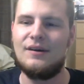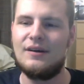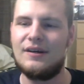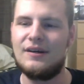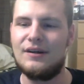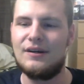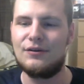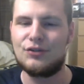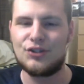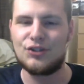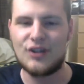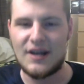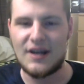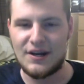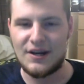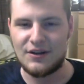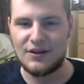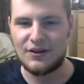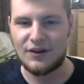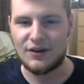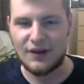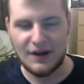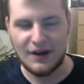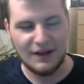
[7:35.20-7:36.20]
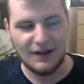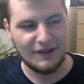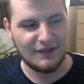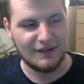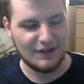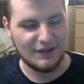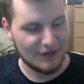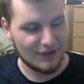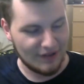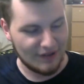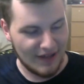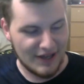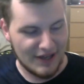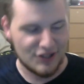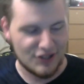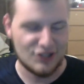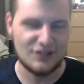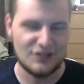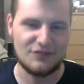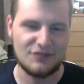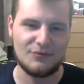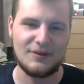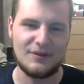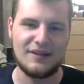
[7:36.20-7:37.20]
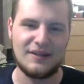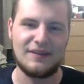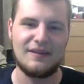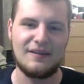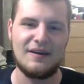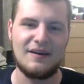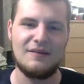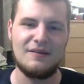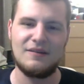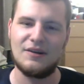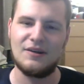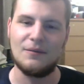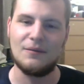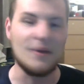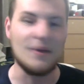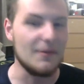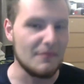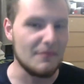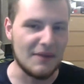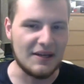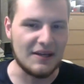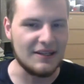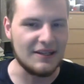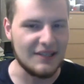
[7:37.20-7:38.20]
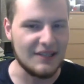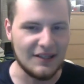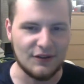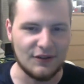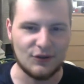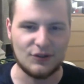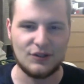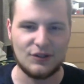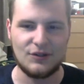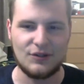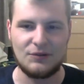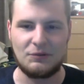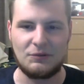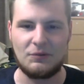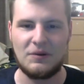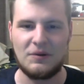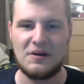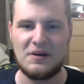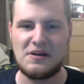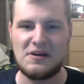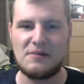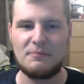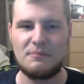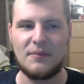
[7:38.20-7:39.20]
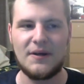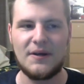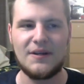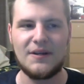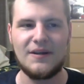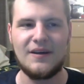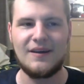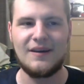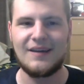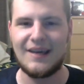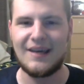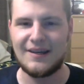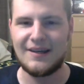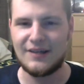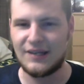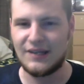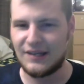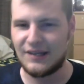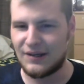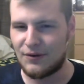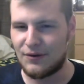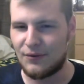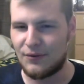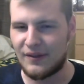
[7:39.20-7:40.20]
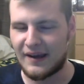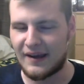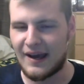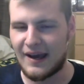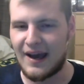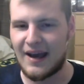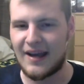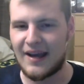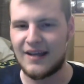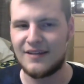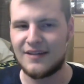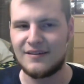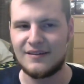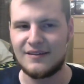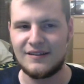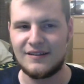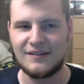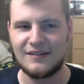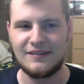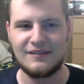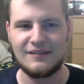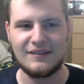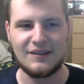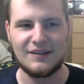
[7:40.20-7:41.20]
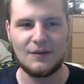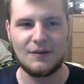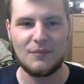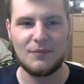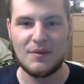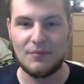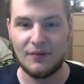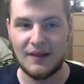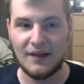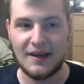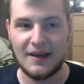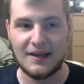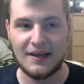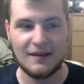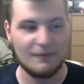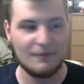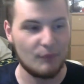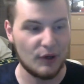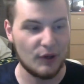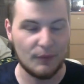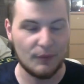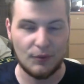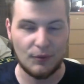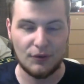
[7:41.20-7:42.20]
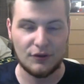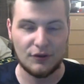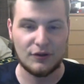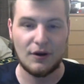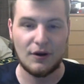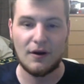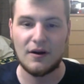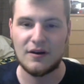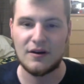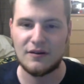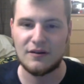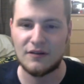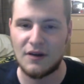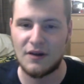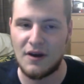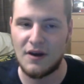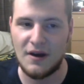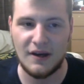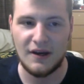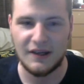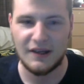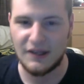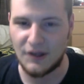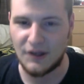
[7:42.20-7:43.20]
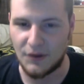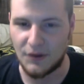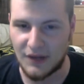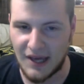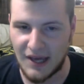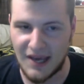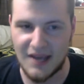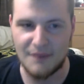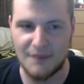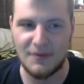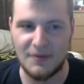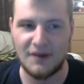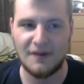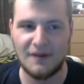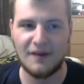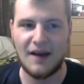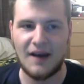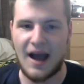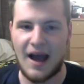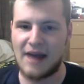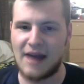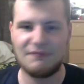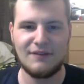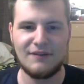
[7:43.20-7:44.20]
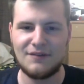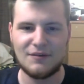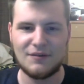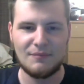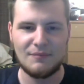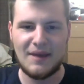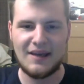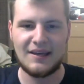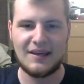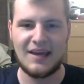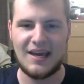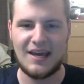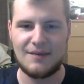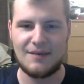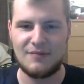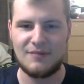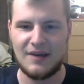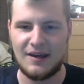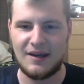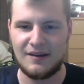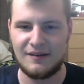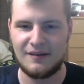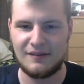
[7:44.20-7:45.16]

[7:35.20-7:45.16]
share your collections with, maybe make a deal or two, but getting to know the guys and, people like Purple's Cards, Gabe. I've never met Gabe yet.